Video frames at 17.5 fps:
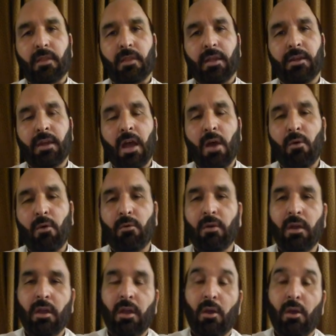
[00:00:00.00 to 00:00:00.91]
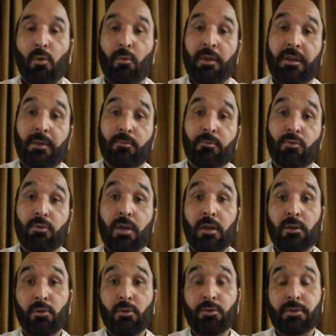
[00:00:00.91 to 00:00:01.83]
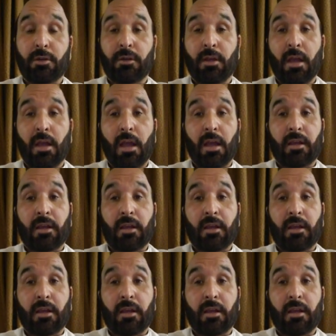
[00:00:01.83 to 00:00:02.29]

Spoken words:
Now we come to conclusion.